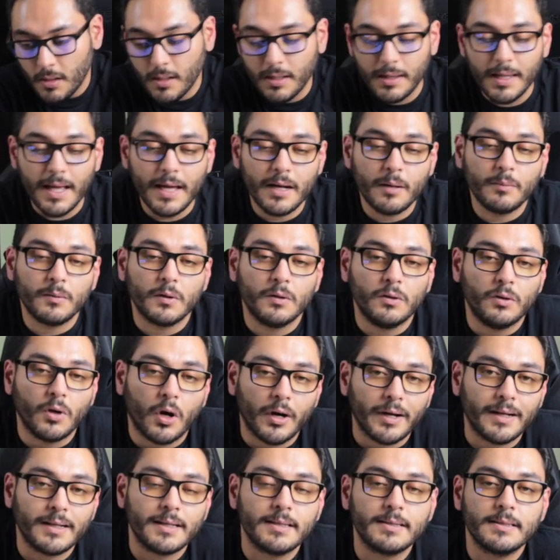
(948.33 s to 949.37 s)
light up the
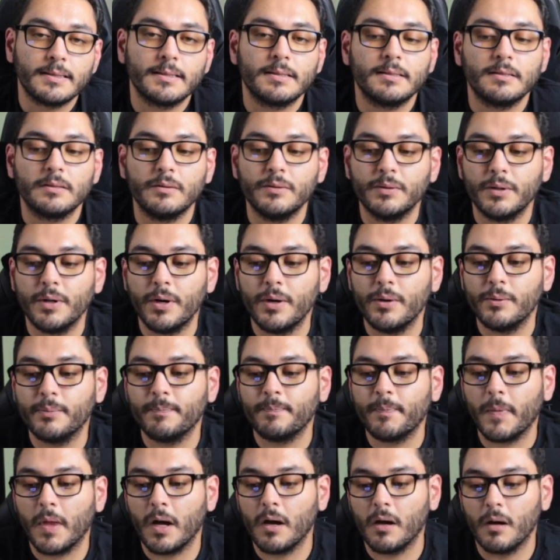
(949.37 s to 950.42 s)
darkness, you know?
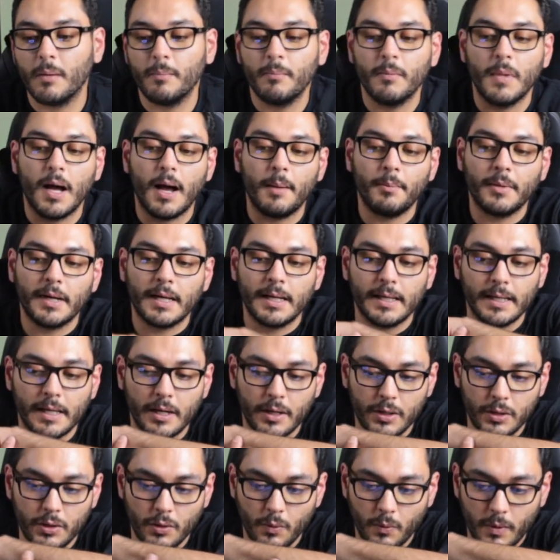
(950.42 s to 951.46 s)
I'm gonna get
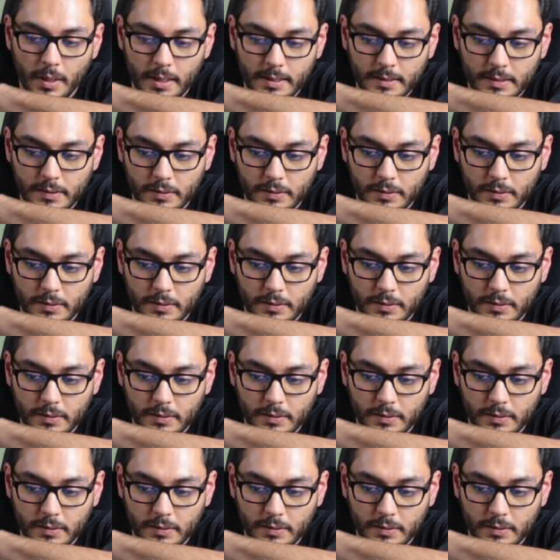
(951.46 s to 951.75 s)
a new one